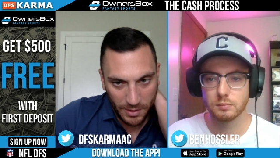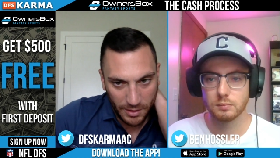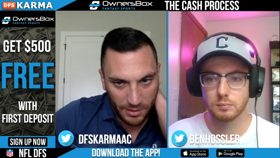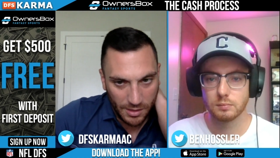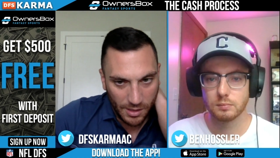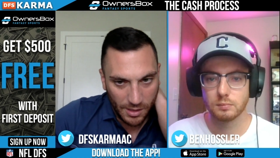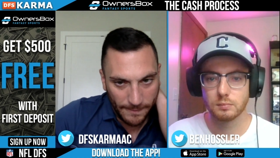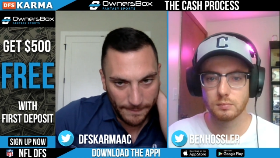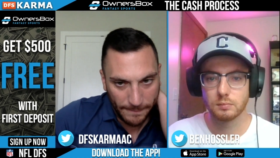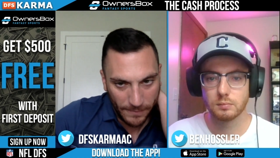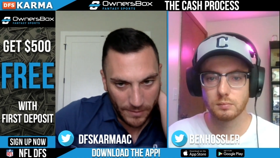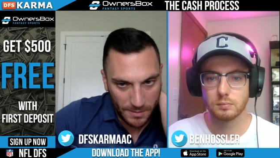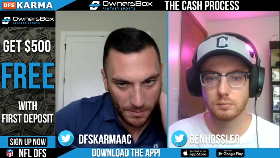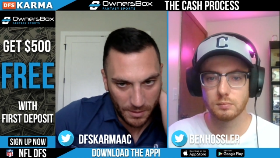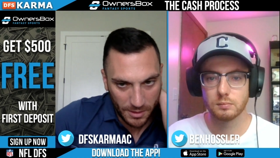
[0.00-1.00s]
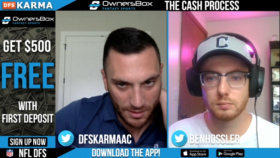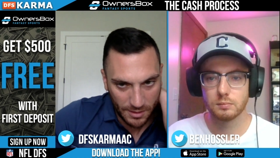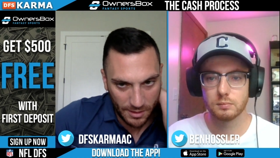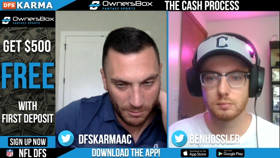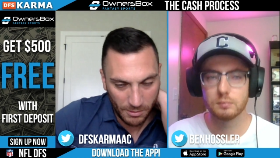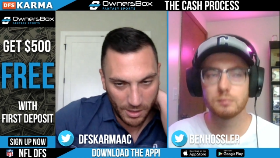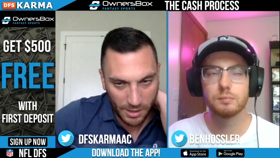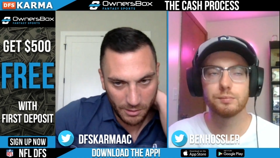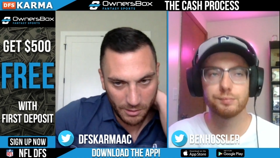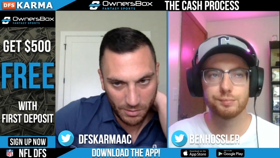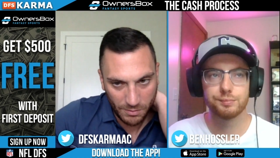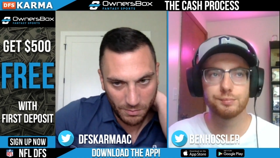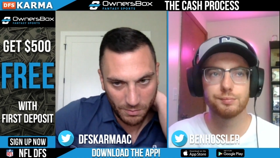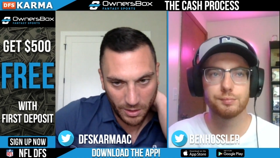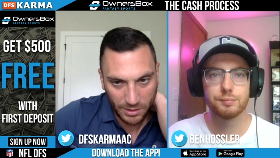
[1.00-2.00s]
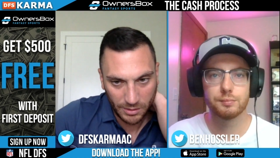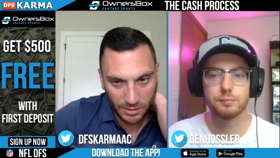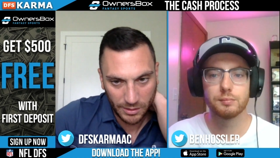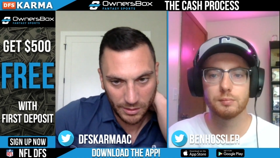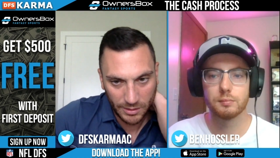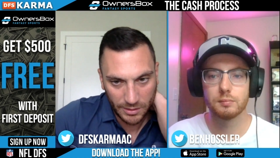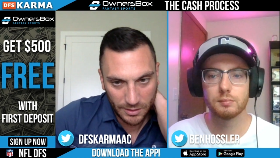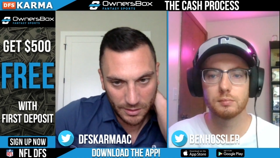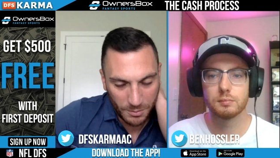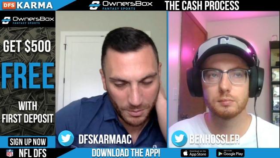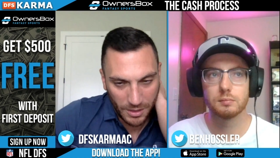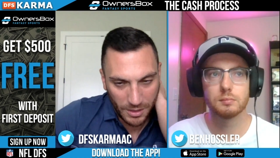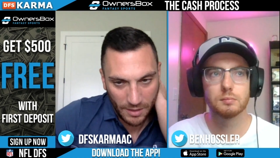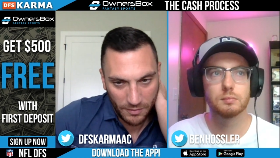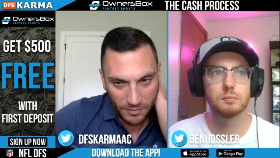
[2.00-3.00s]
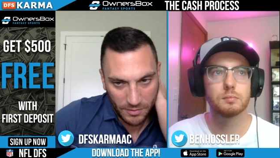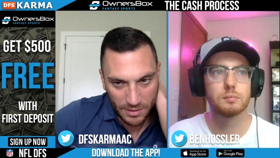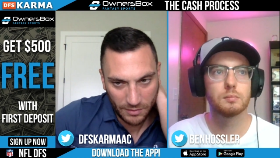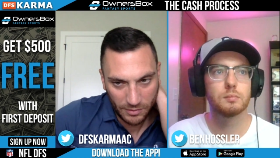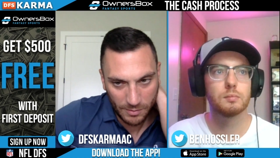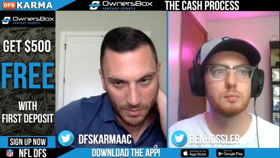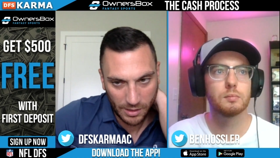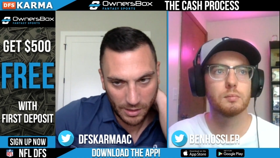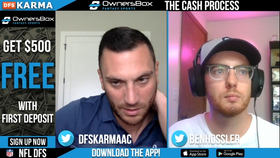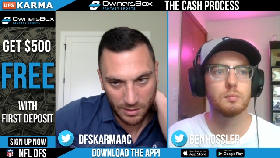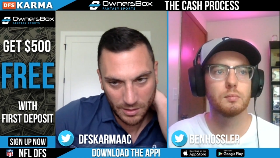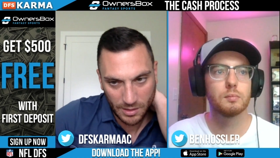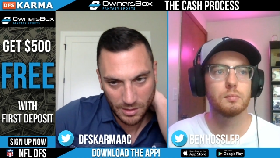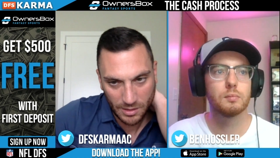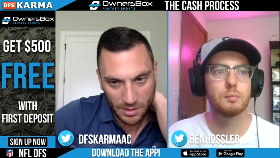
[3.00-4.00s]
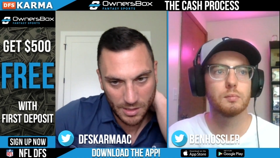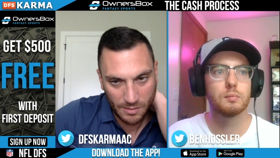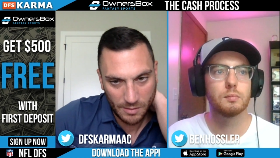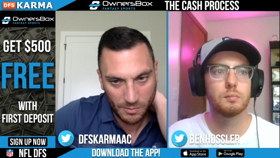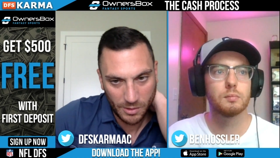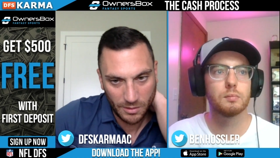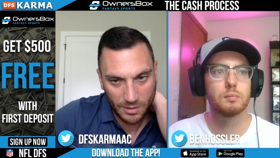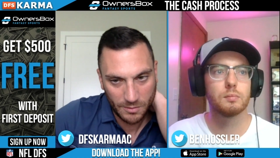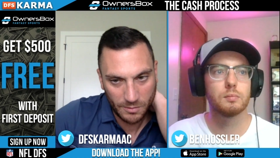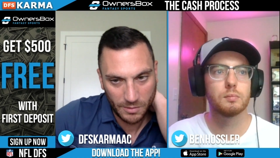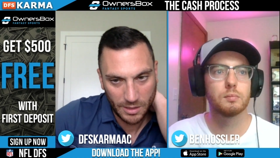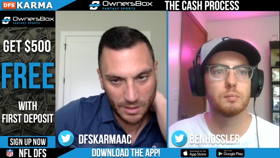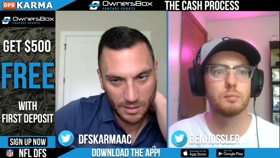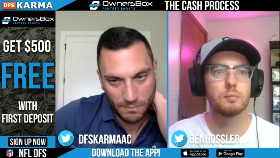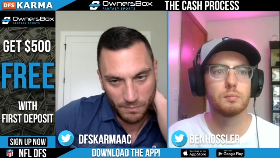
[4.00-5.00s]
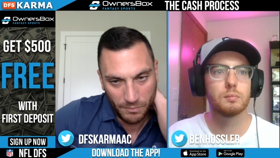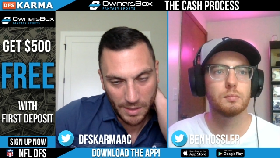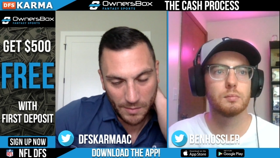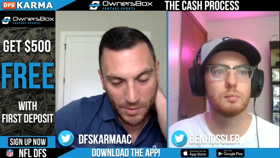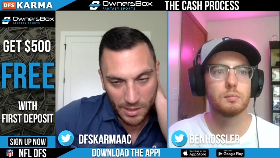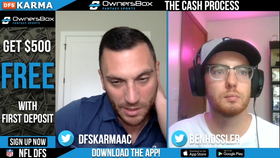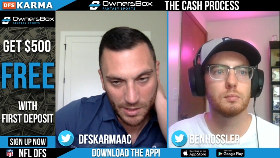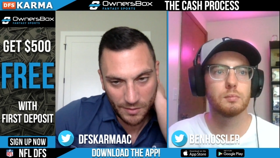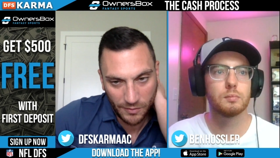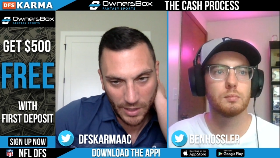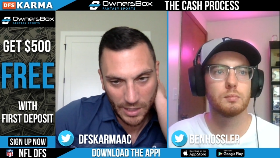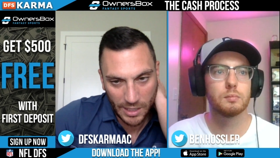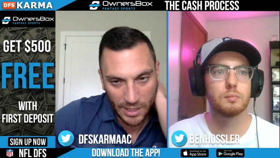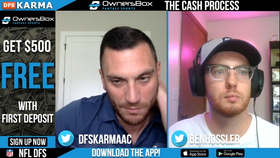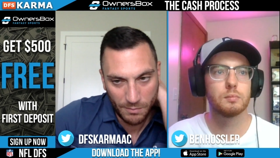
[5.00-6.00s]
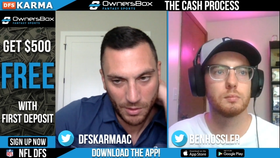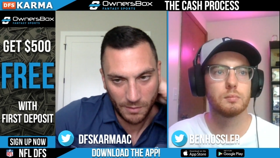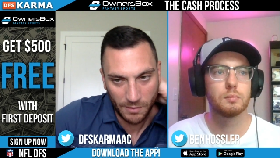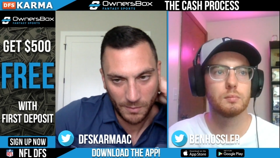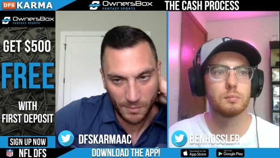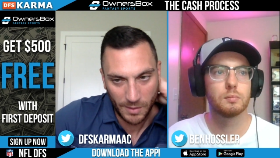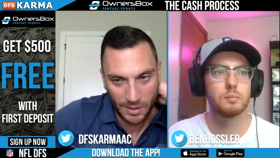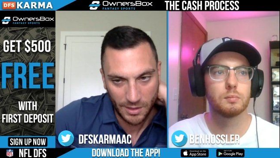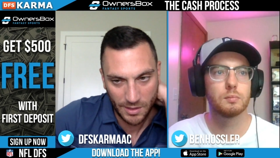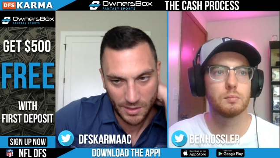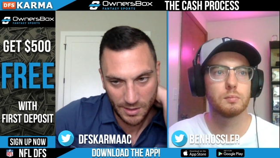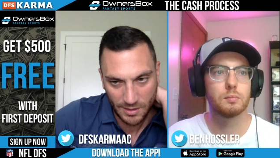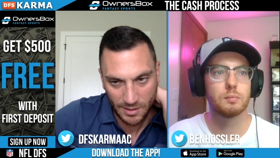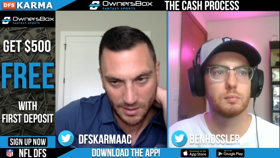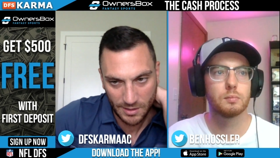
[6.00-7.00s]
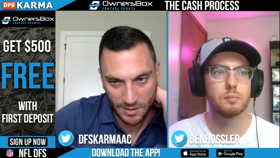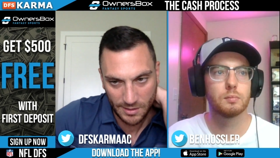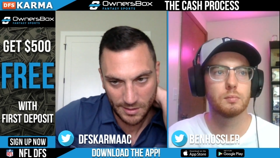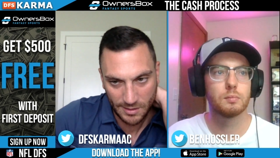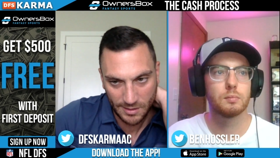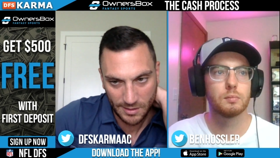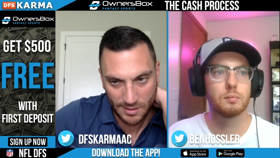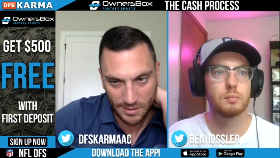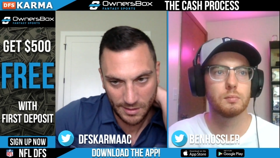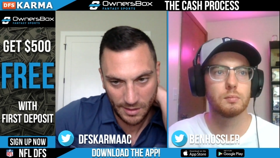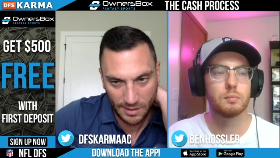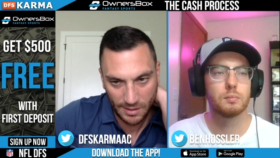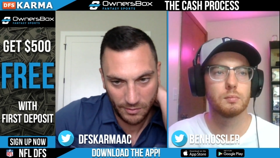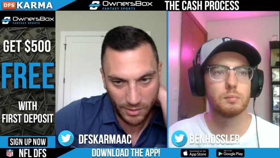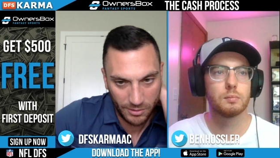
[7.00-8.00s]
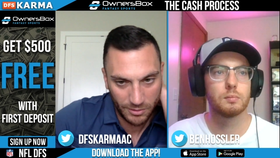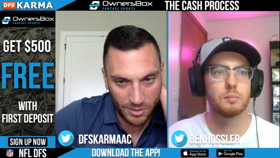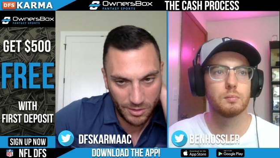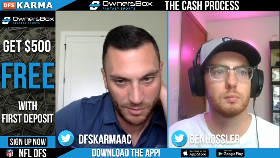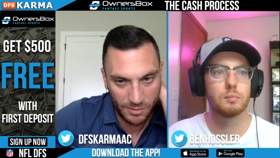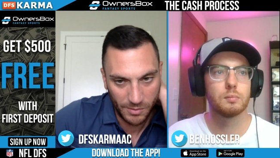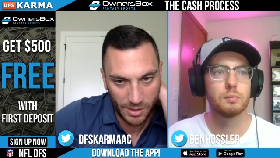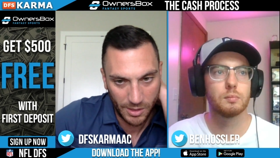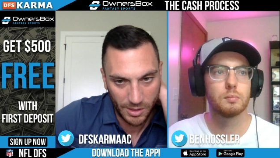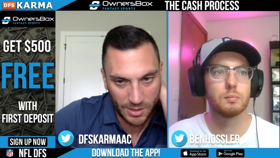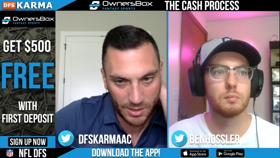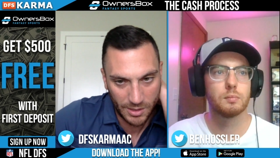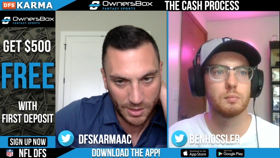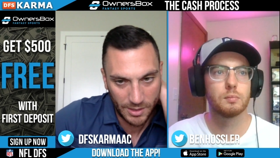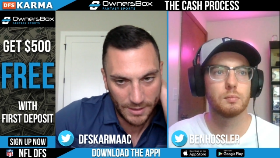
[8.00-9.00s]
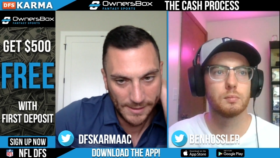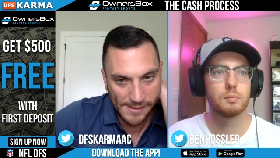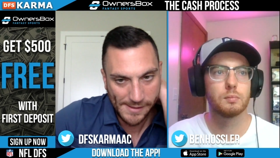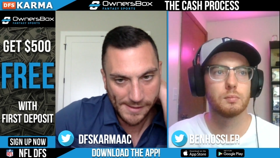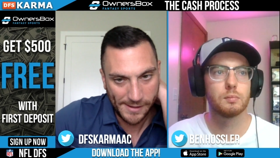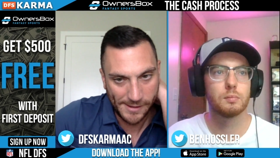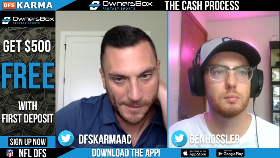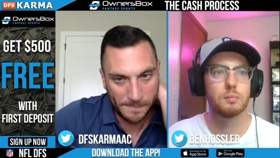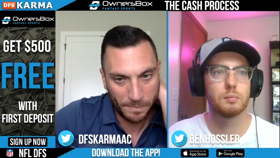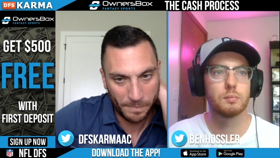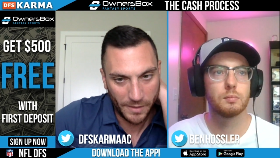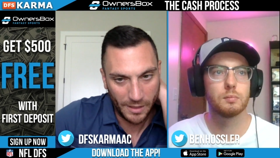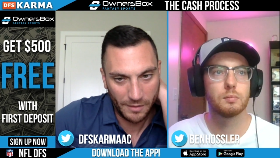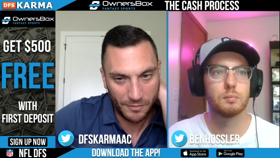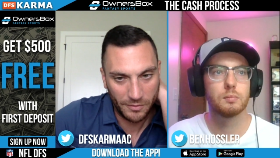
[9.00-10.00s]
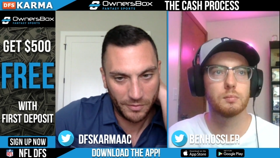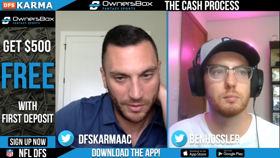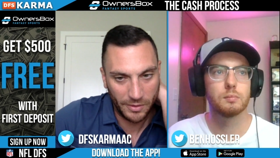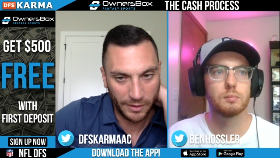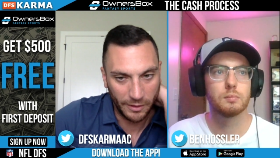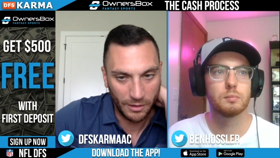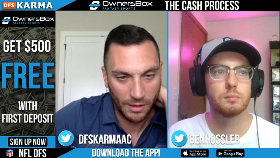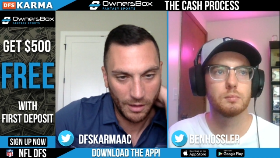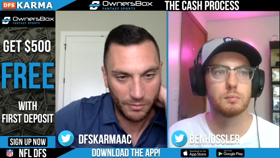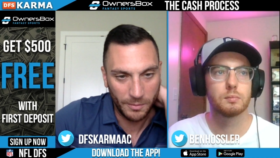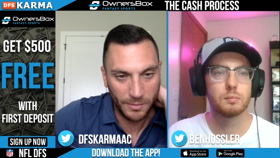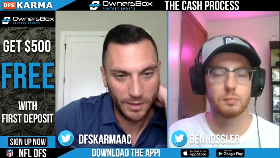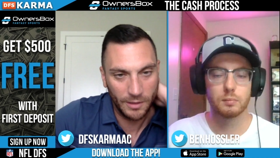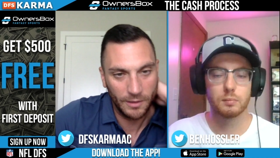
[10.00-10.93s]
Speaker 1: Pittman Kupp as much as I wanted with Barkley. So I'm gonna have to definitely make a decision somewhere this week. And maybe it is fading Pittman because 6,700 is too much, um, and I'll have to figure it out from there. So.